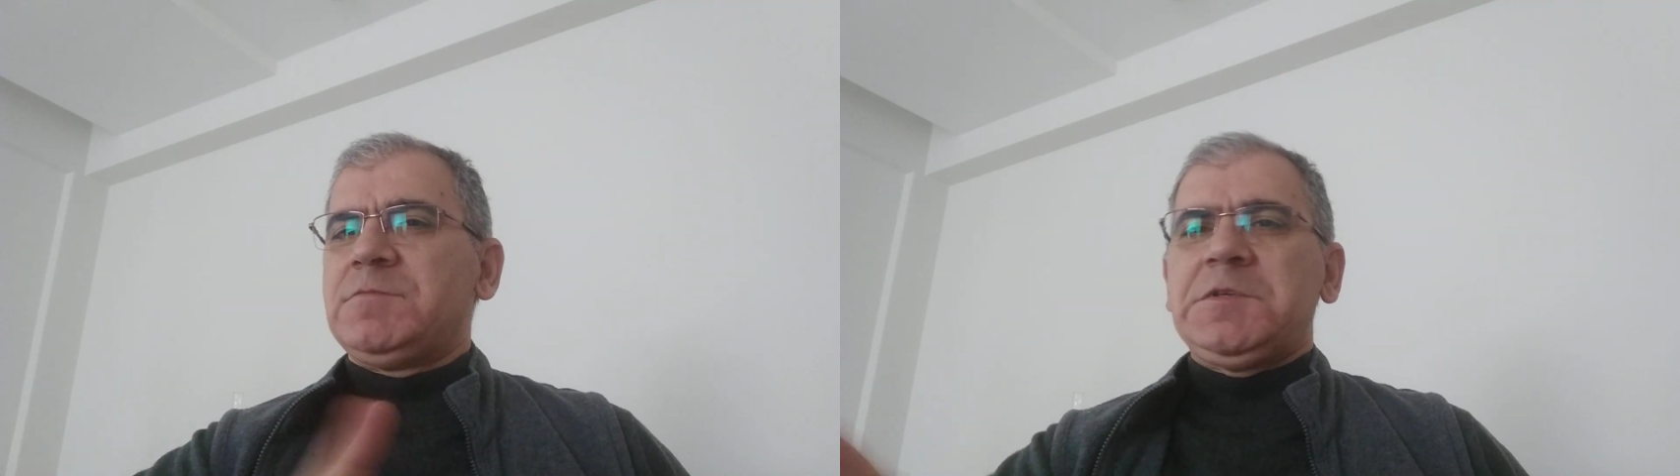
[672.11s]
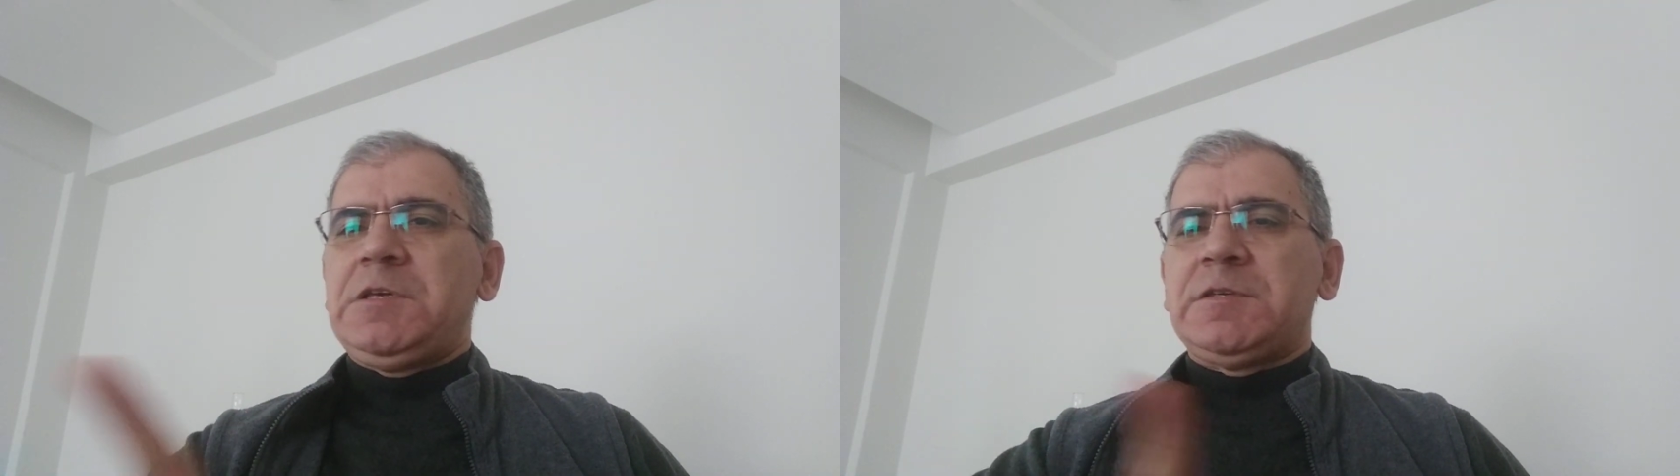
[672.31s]

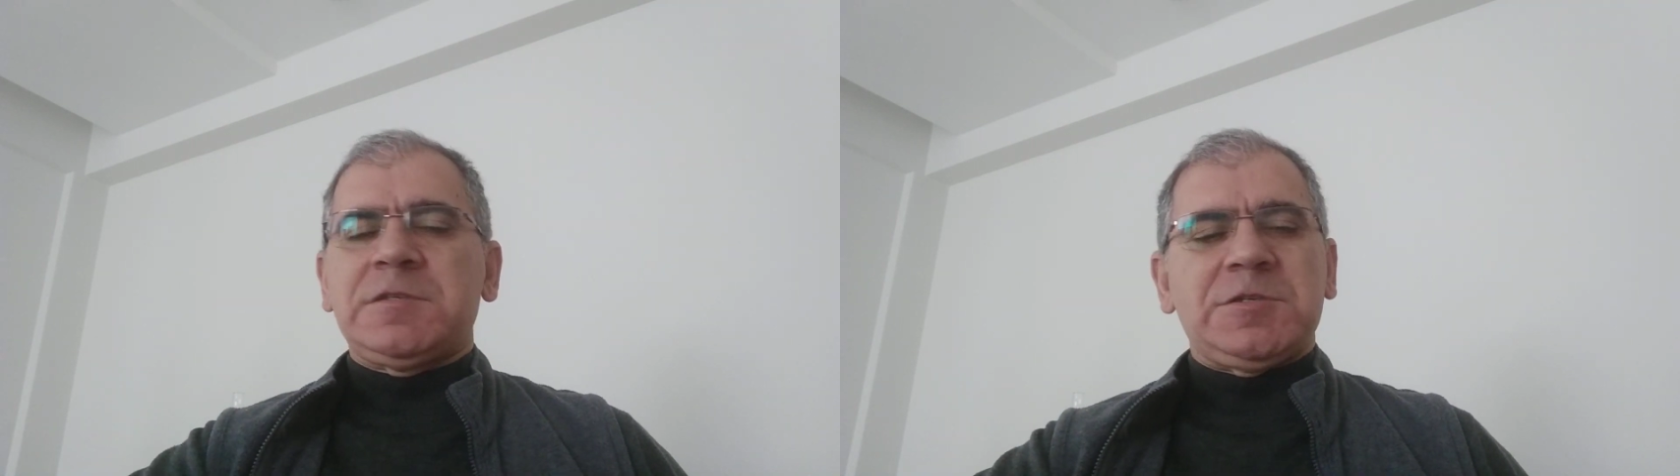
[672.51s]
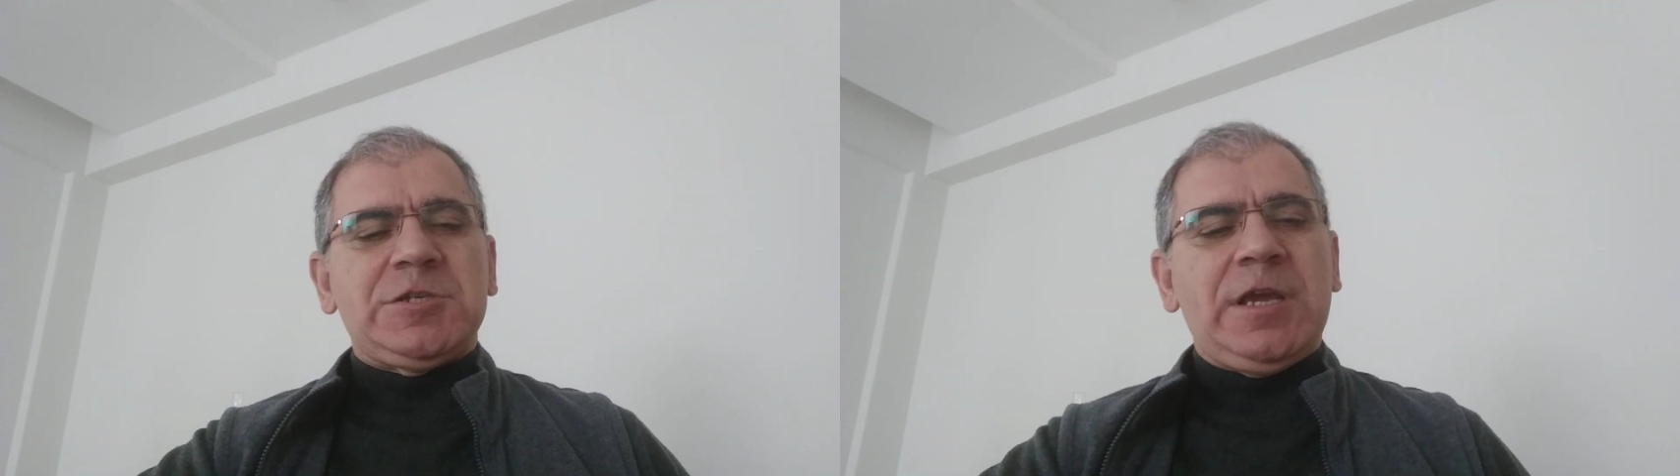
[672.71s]
he
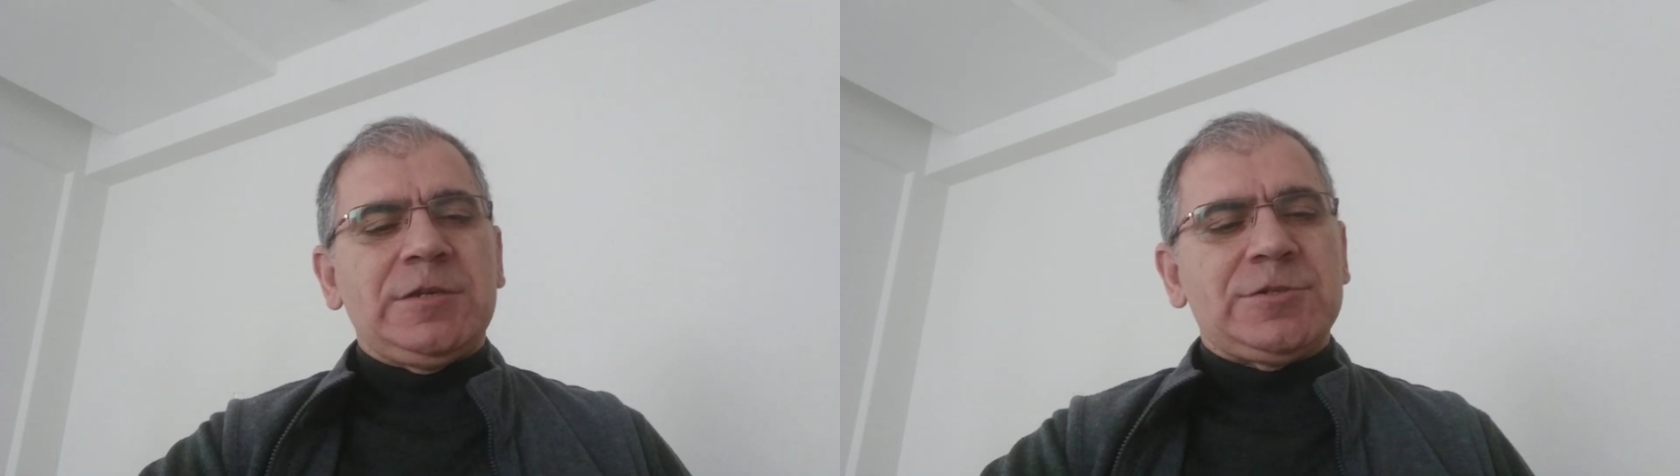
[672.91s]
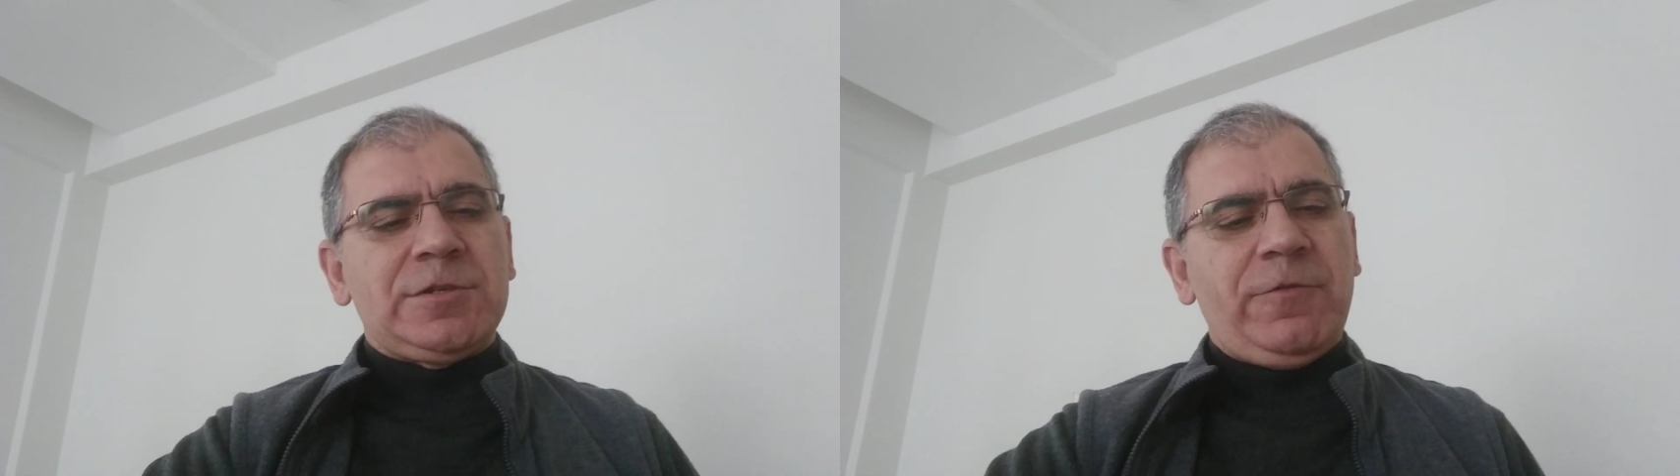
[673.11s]
doesn't
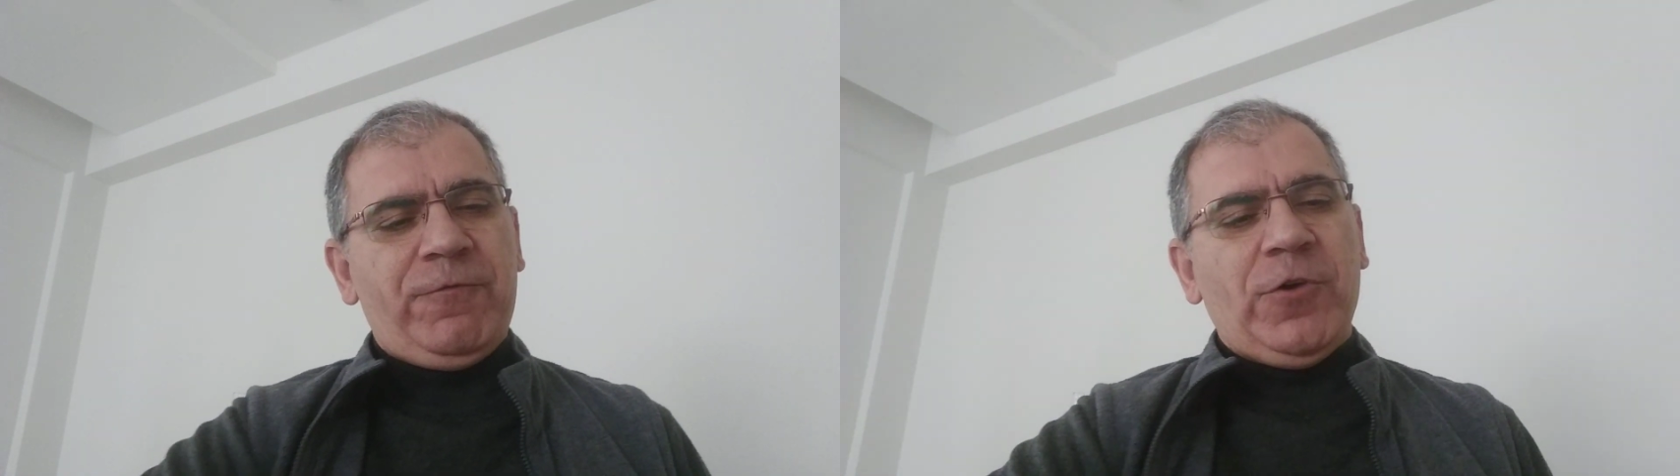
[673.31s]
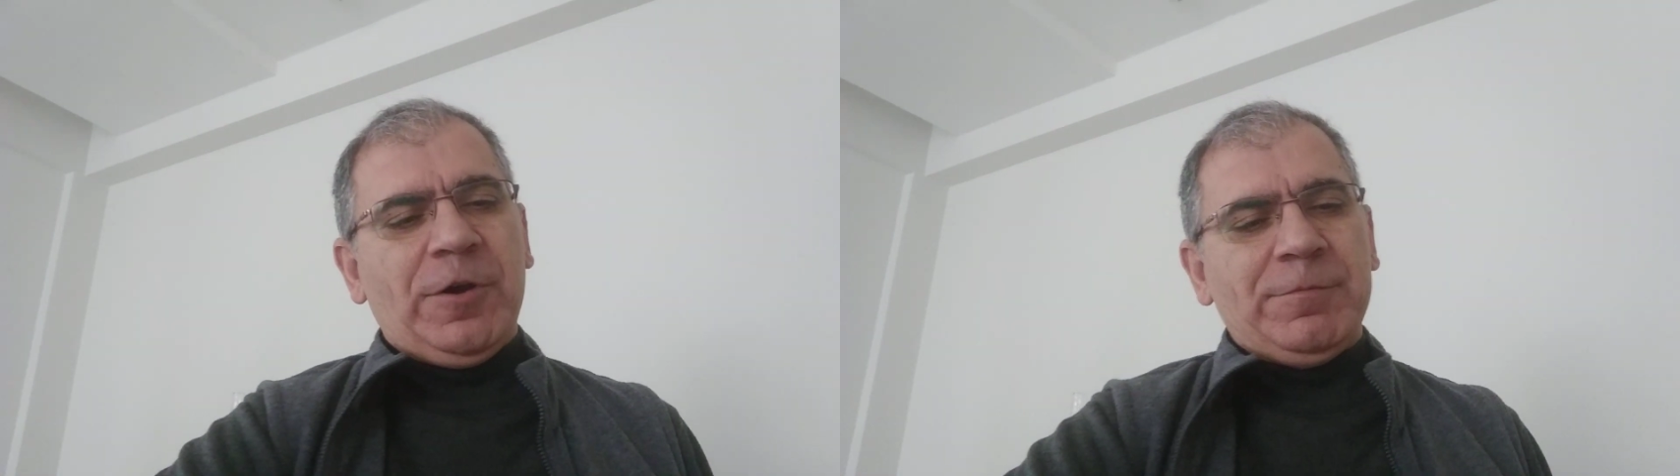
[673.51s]
change.
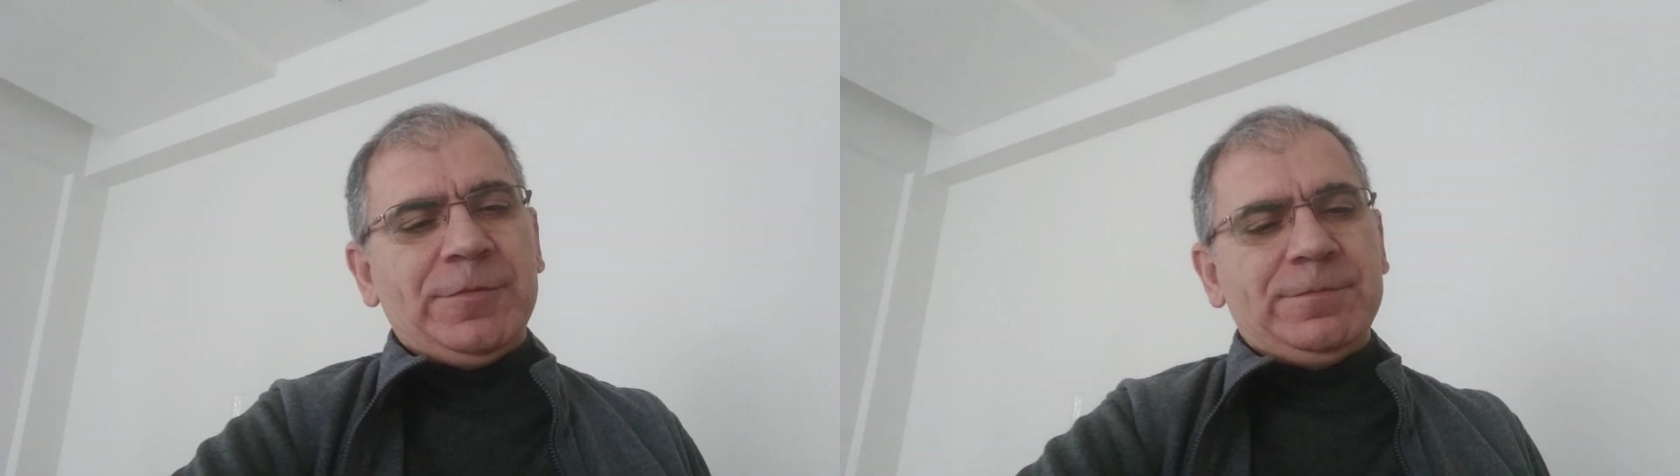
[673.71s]
Firm,